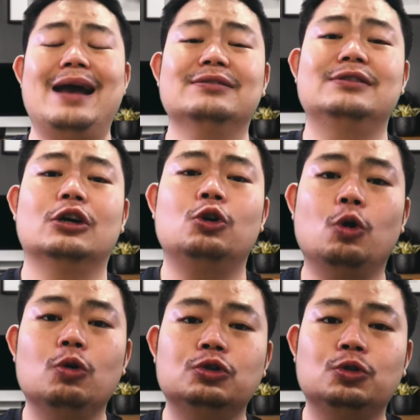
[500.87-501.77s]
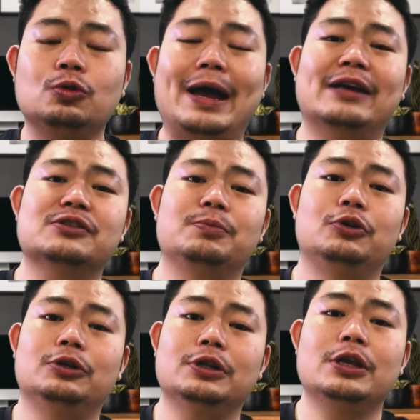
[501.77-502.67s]
as the go-to
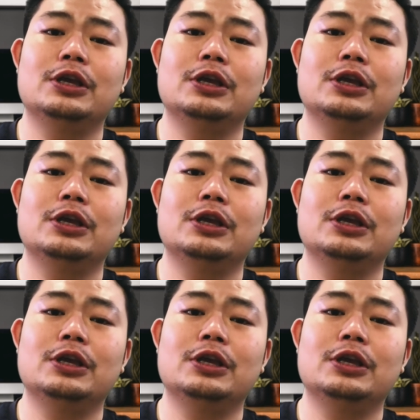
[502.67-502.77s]
expert